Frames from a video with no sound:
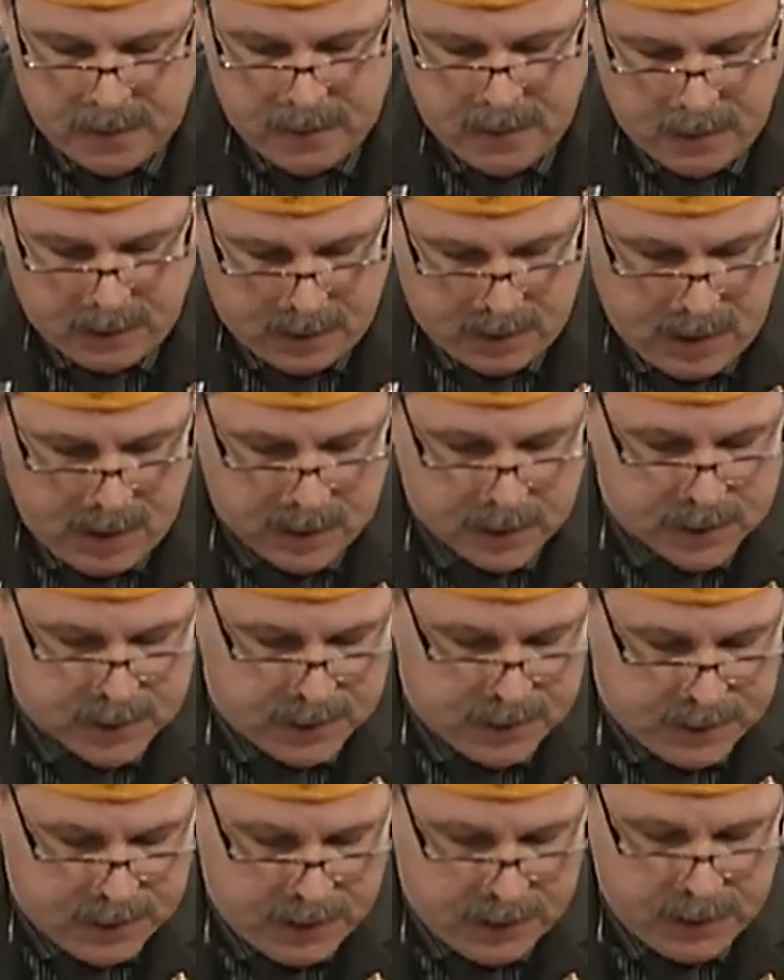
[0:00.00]
yet Congress
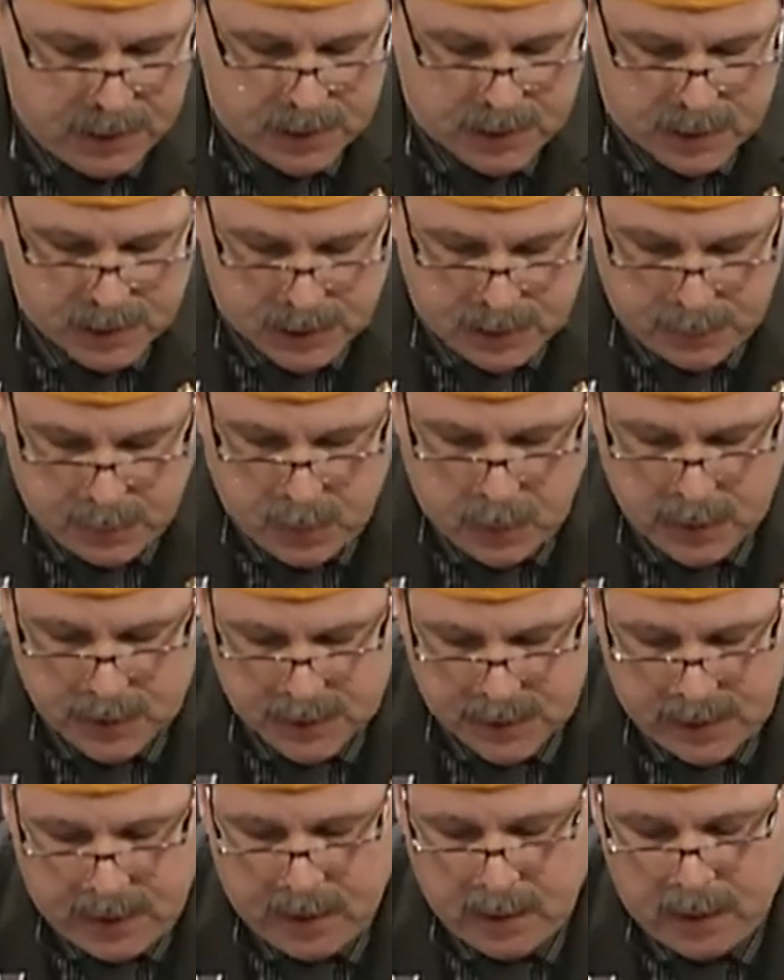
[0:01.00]
continues to support
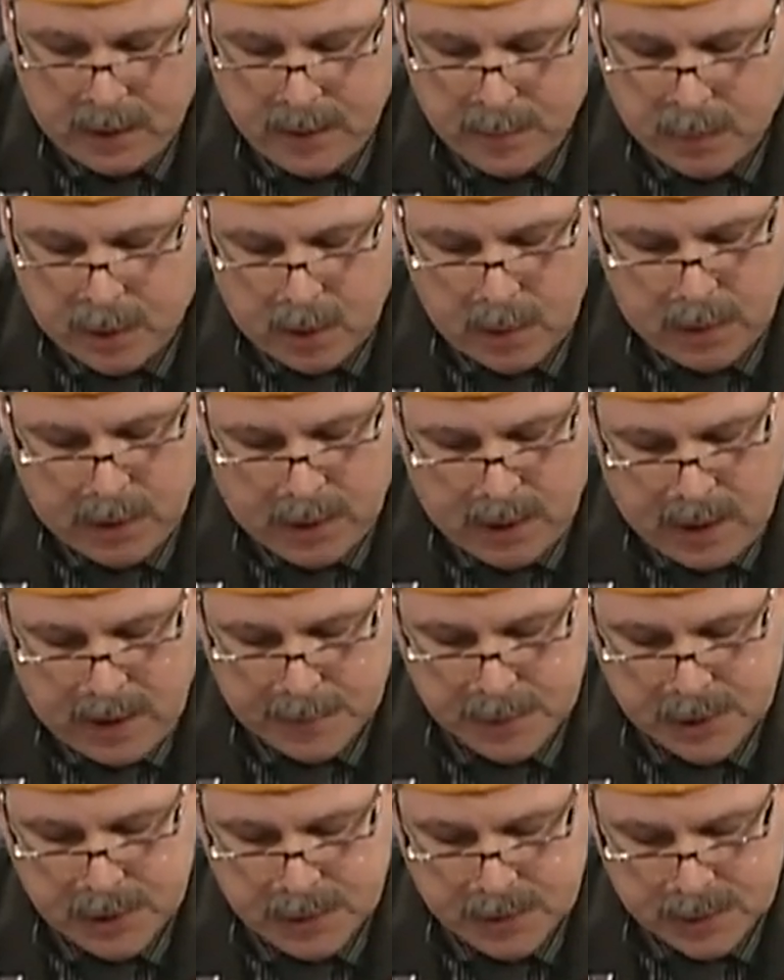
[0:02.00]
scaling broken
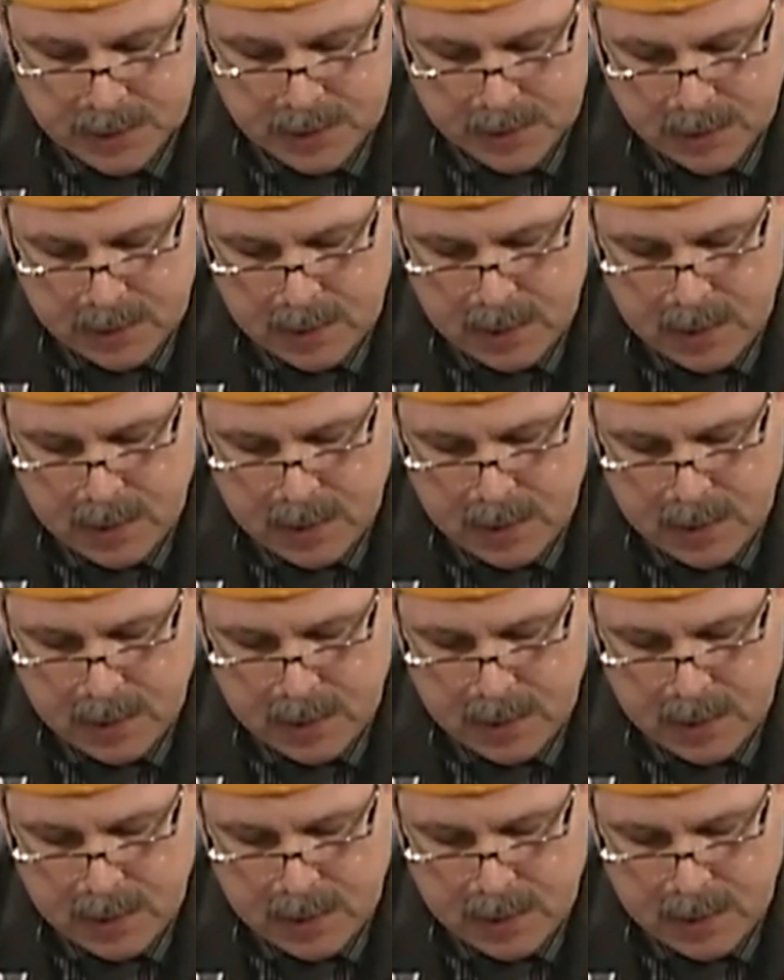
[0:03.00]
options.